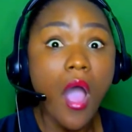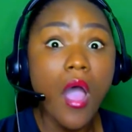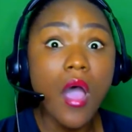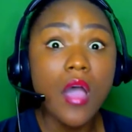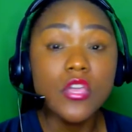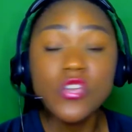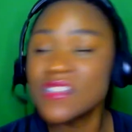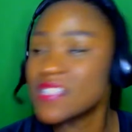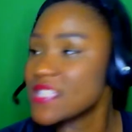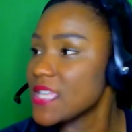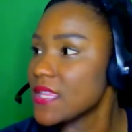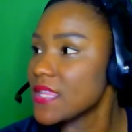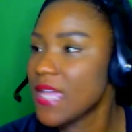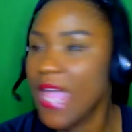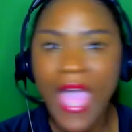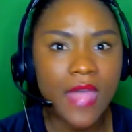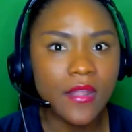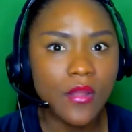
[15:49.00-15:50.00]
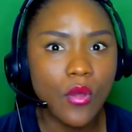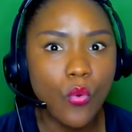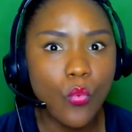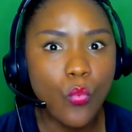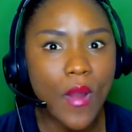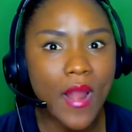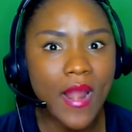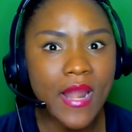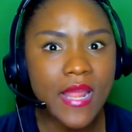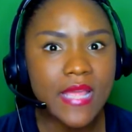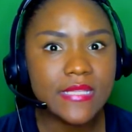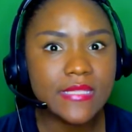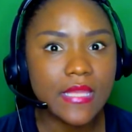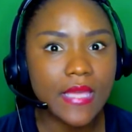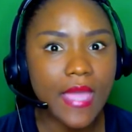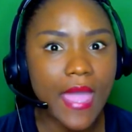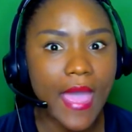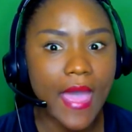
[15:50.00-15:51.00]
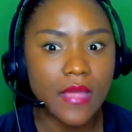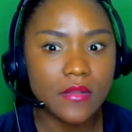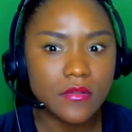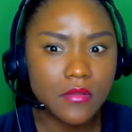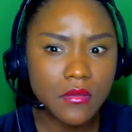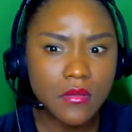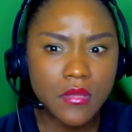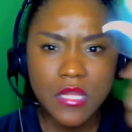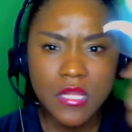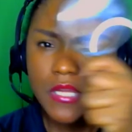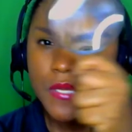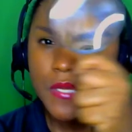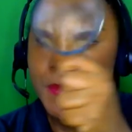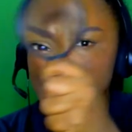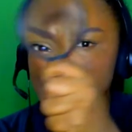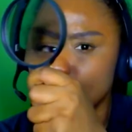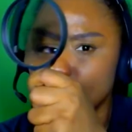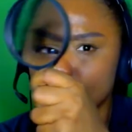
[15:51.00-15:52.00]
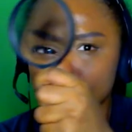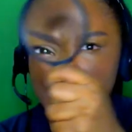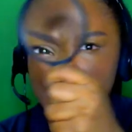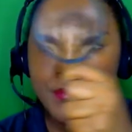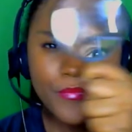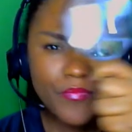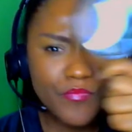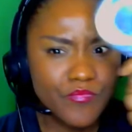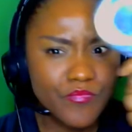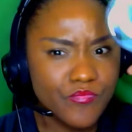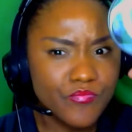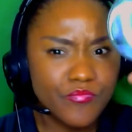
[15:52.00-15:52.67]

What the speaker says: You see the cat? Where is the cat? Hmm.